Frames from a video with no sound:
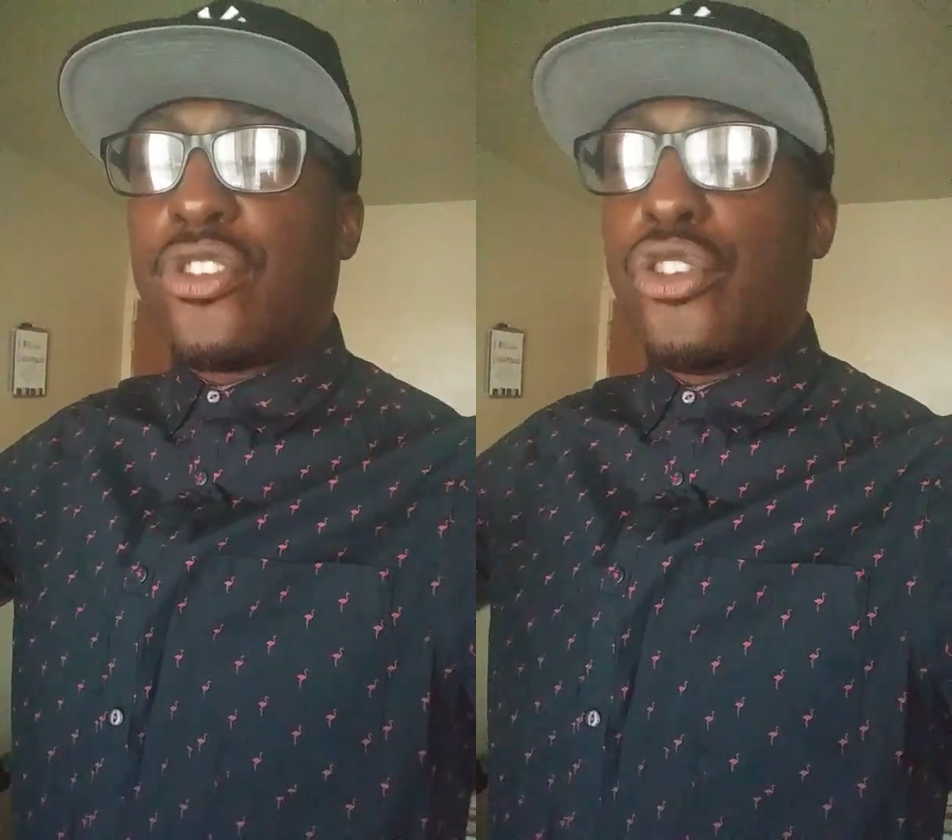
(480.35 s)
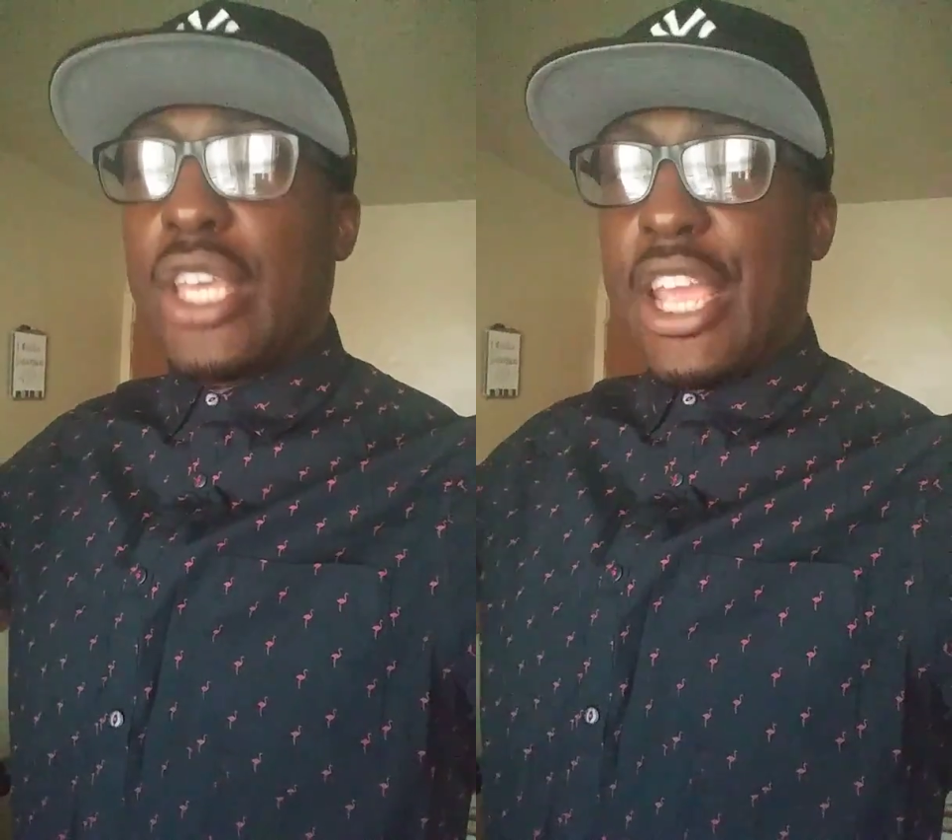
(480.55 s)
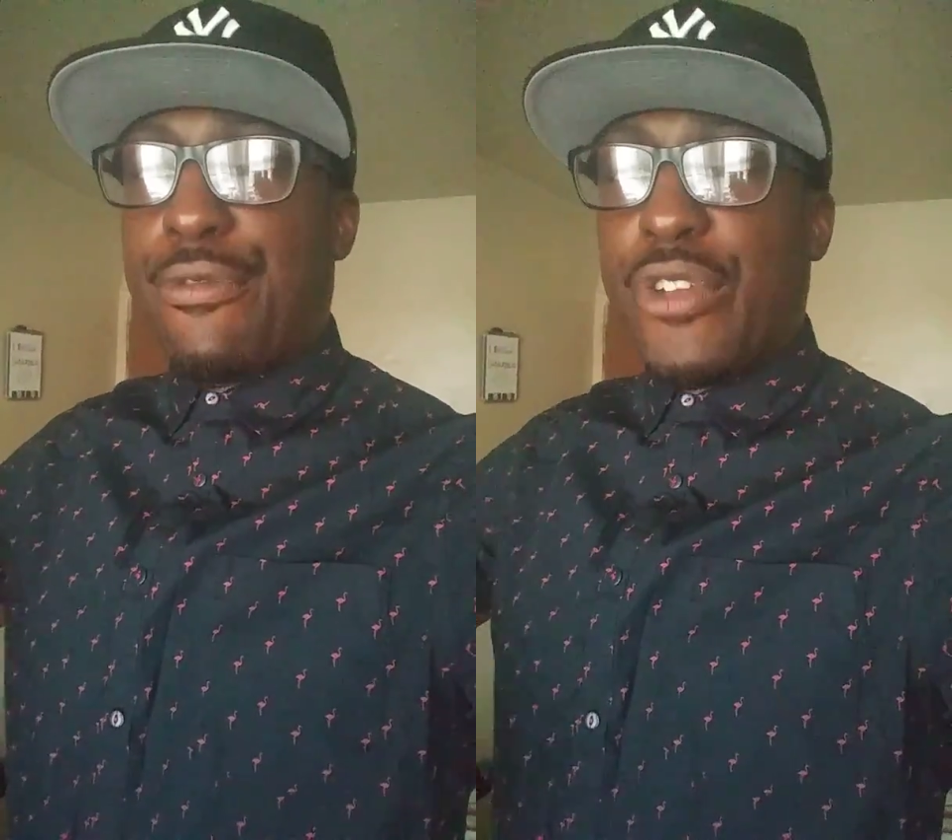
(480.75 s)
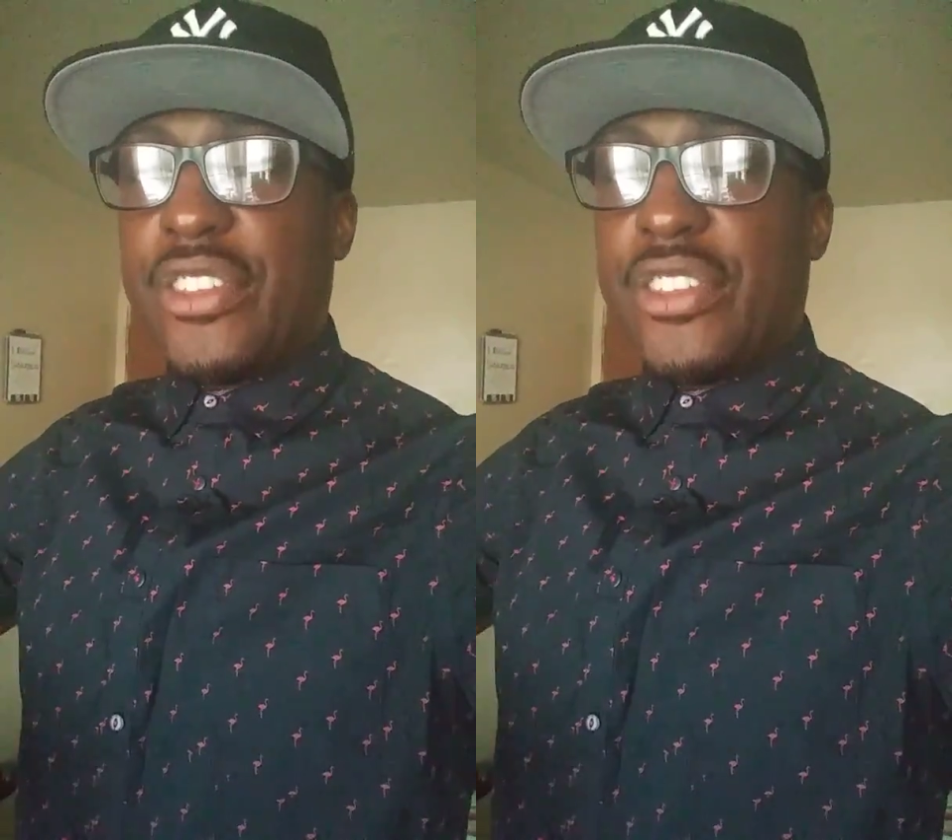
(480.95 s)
so you can get free